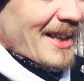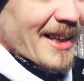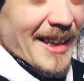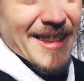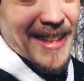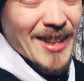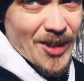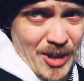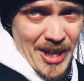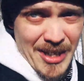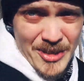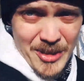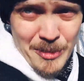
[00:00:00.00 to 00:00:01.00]
you can see the
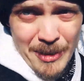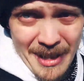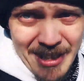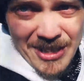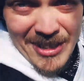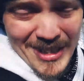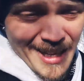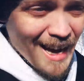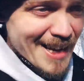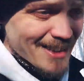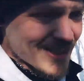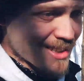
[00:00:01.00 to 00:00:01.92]
trials and tribulations of that.